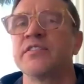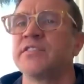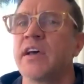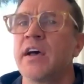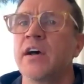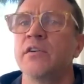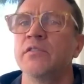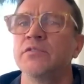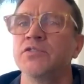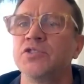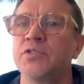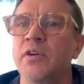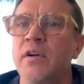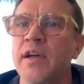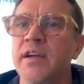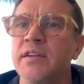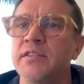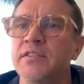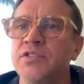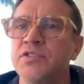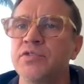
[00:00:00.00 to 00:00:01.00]
out,
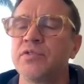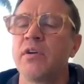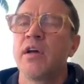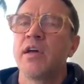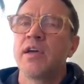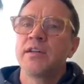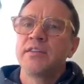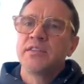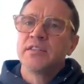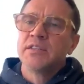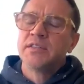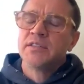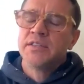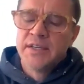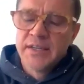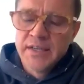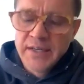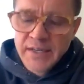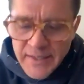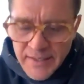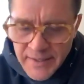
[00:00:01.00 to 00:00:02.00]
trying to
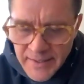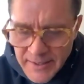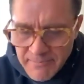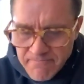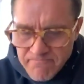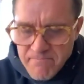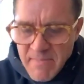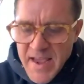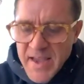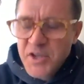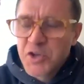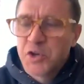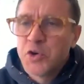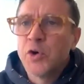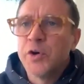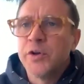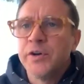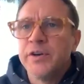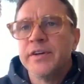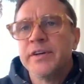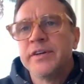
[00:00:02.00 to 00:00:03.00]
make
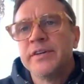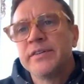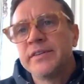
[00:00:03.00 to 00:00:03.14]
good